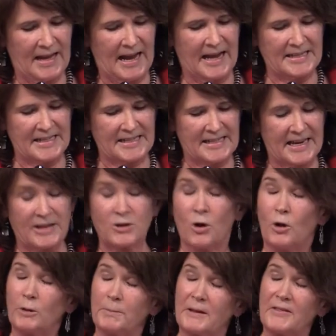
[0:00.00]
He
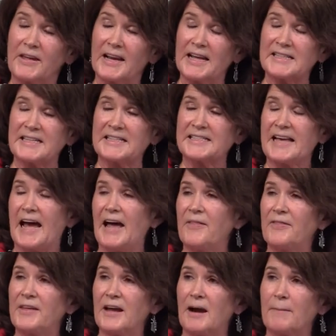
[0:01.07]
told me that as he
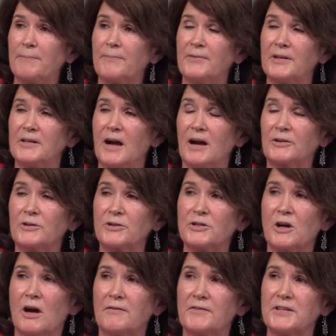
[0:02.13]
sat in the
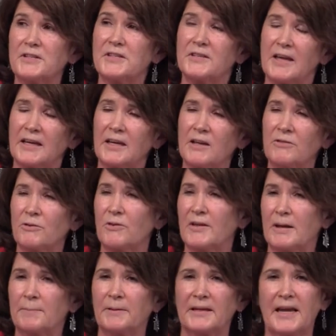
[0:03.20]
doctor's office thinking through
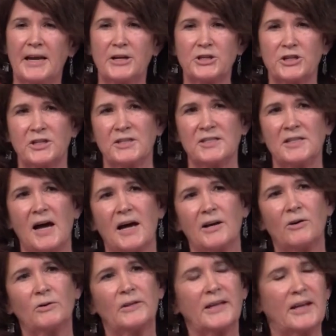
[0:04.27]
the implications not
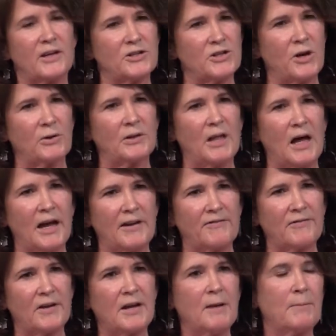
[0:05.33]
only in his own
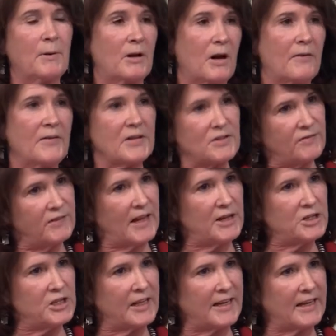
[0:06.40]
life, but on this
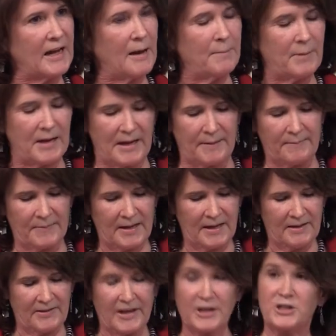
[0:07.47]
fledgling company
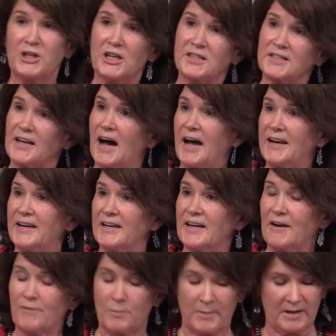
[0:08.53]
that had just gotten a
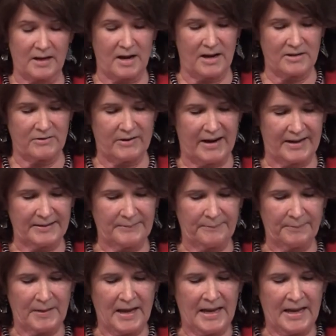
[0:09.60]
government contract,